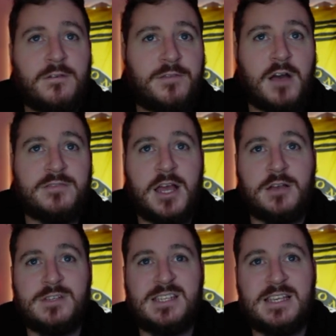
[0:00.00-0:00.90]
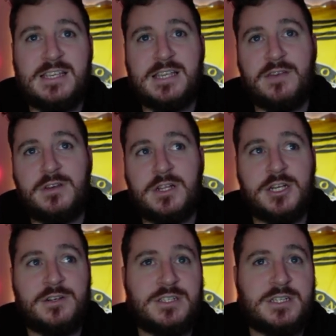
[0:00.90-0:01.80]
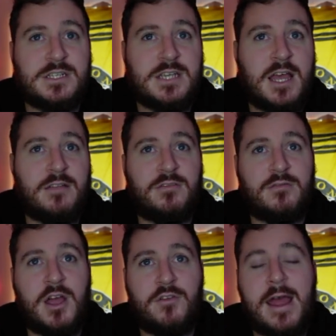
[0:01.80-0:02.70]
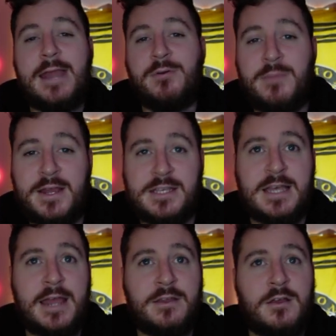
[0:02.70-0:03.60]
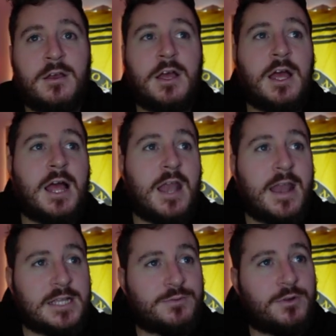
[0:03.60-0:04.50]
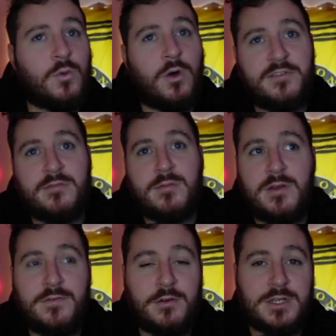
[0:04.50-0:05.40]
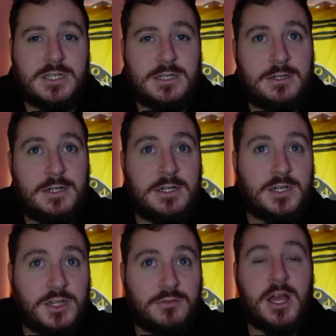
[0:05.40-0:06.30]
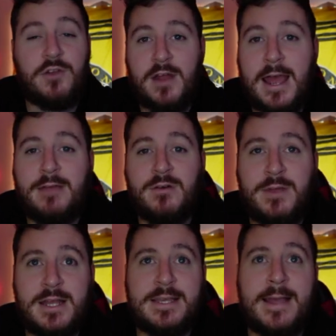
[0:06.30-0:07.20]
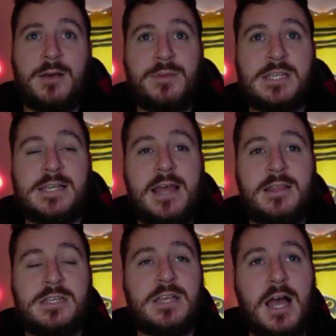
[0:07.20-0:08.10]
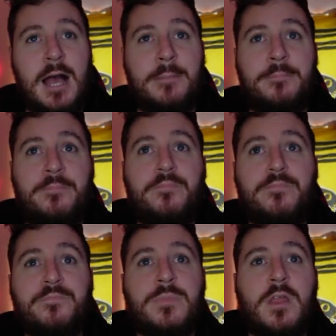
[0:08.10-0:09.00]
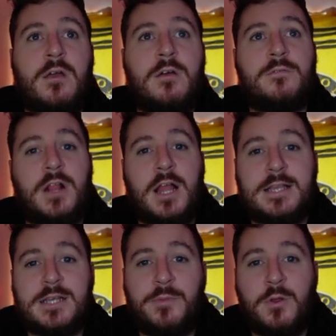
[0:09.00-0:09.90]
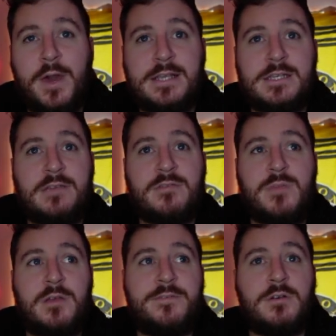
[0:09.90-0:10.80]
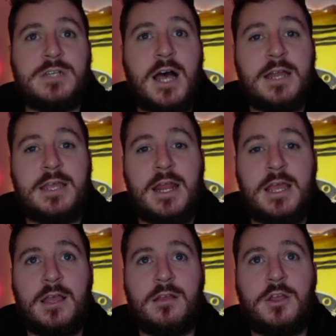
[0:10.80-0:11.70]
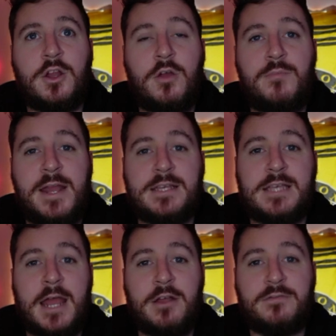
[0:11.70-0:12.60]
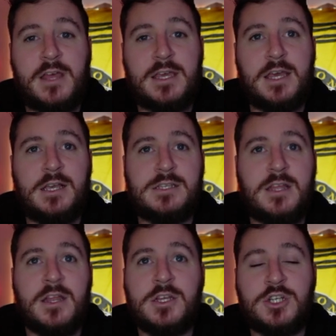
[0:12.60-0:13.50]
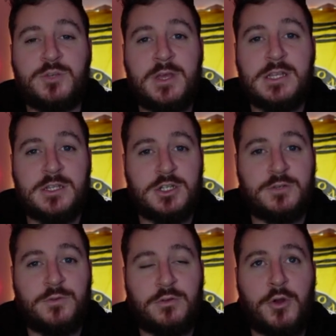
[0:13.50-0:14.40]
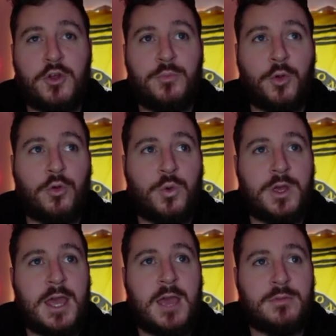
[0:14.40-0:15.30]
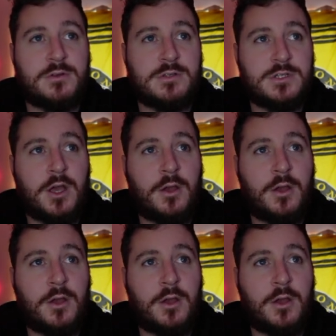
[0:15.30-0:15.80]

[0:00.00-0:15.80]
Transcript: tackles, 7 clearances, and 381 metres gained. And that's what I want from the midfielders. 381 metres gained. I've been saying this for the last couple of weeks. If the midfielders aren't getting metres gained off their kicks, then it just means they're just throwing on the boot or quick handballs. So